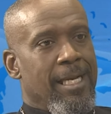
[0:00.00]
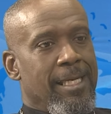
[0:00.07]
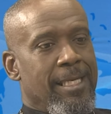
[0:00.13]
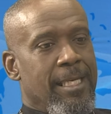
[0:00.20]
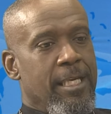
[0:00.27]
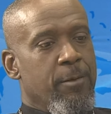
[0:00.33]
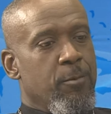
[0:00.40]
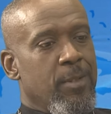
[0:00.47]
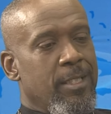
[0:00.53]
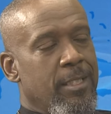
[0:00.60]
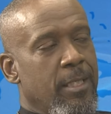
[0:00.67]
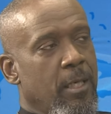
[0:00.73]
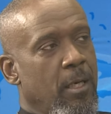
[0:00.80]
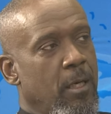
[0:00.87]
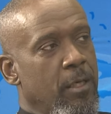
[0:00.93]
And he
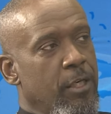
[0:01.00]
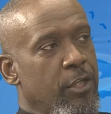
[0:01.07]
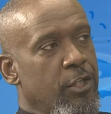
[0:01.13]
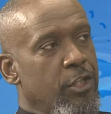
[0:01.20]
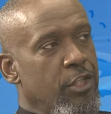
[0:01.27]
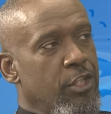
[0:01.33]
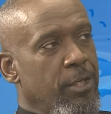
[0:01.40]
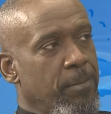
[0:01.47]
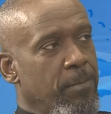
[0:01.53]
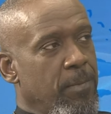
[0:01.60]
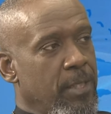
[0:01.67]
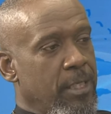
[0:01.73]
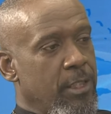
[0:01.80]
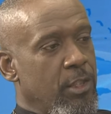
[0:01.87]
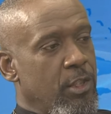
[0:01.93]
was on a ship
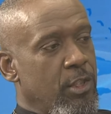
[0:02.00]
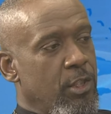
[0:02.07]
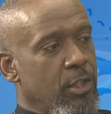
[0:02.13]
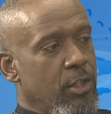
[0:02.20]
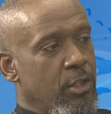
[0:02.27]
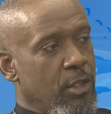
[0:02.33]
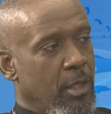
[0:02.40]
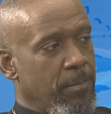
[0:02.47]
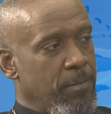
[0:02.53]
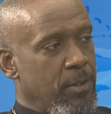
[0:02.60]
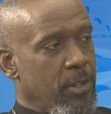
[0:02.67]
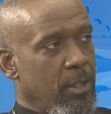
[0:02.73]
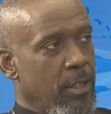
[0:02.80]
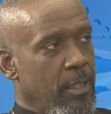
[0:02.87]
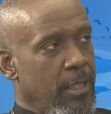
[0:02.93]
that
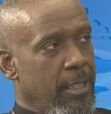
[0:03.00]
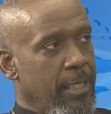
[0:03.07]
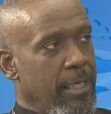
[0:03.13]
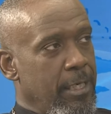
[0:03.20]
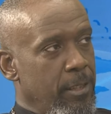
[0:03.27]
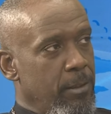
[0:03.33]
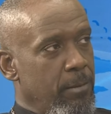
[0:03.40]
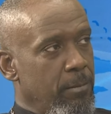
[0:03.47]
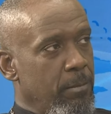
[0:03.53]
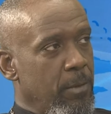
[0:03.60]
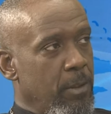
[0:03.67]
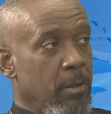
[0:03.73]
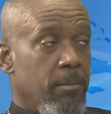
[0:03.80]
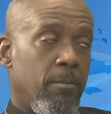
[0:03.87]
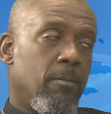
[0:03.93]
stopped in,
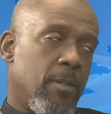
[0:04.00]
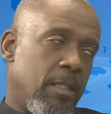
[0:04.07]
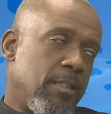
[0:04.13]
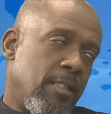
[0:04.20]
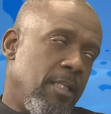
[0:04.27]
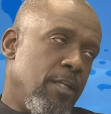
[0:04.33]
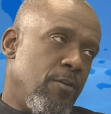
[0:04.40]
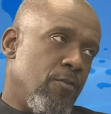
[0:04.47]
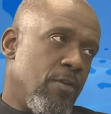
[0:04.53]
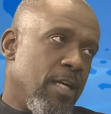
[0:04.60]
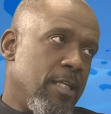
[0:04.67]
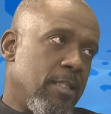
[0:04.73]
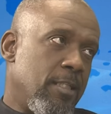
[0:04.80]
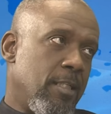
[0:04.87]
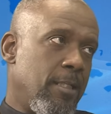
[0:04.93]
as in
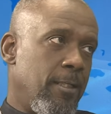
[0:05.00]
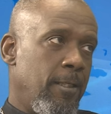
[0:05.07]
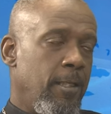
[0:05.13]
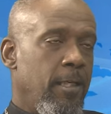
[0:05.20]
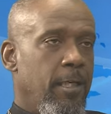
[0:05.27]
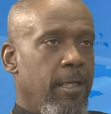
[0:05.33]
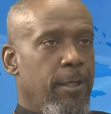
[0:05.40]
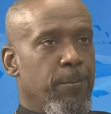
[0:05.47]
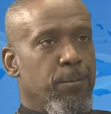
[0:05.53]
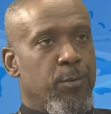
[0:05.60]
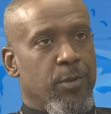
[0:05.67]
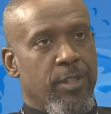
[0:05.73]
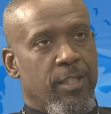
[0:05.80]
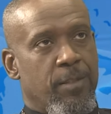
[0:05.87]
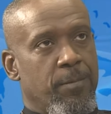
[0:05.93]
transit, in
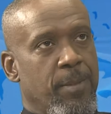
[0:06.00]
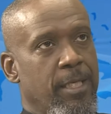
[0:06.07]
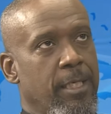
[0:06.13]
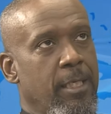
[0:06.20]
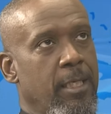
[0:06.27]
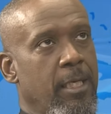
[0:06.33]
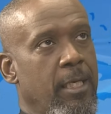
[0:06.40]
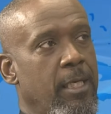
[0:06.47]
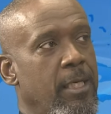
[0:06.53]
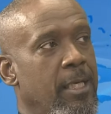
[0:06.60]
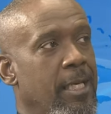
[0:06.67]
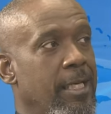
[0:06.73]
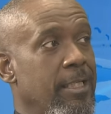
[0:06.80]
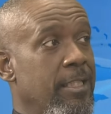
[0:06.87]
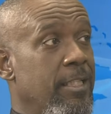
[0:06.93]
Port of Spain
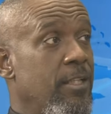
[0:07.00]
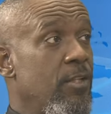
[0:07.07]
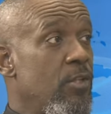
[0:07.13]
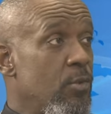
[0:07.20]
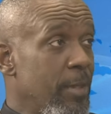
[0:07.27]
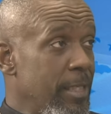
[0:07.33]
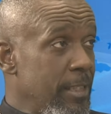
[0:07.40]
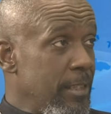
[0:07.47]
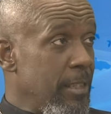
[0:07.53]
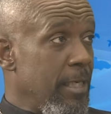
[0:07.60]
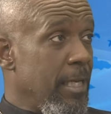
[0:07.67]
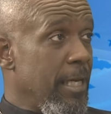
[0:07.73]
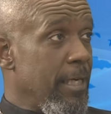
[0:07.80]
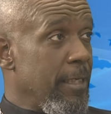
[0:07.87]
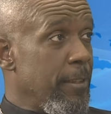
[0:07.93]
in
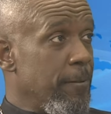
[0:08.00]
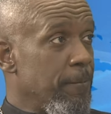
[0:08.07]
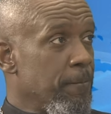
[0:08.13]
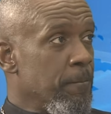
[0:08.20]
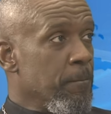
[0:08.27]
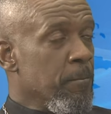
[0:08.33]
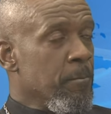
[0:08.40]
1929.